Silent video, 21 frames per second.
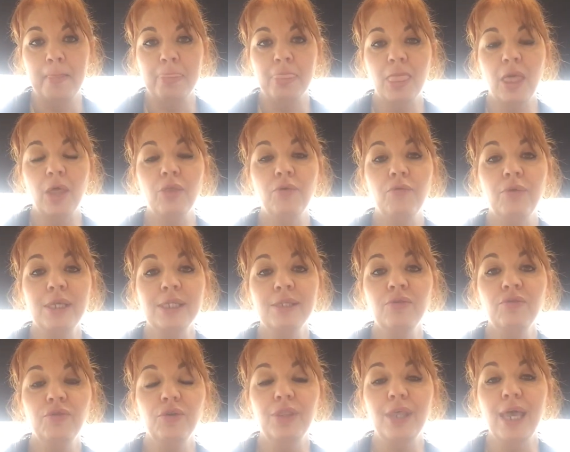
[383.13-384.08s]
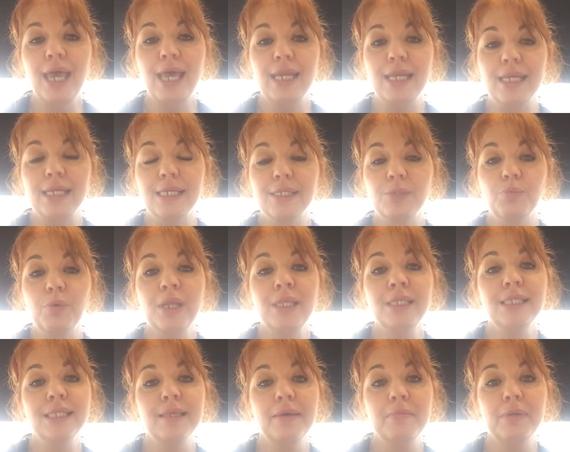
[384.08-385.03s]
Now, the reason for that is when
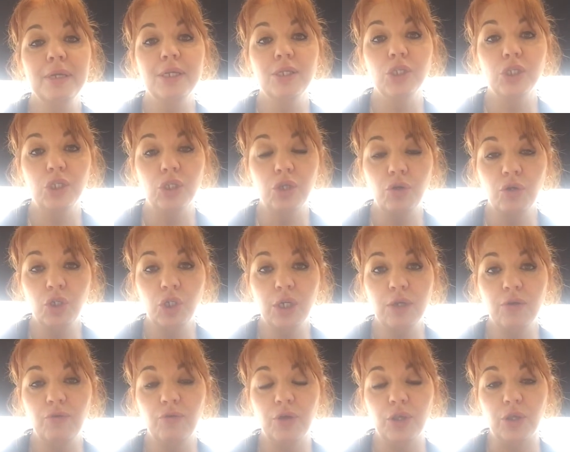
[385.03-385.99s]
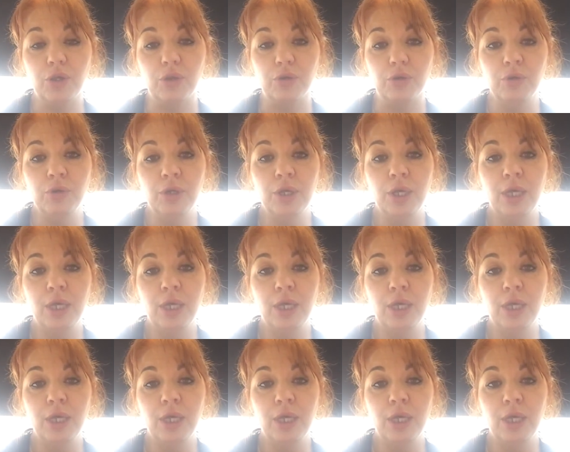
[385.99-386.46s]
somebody is searching for you,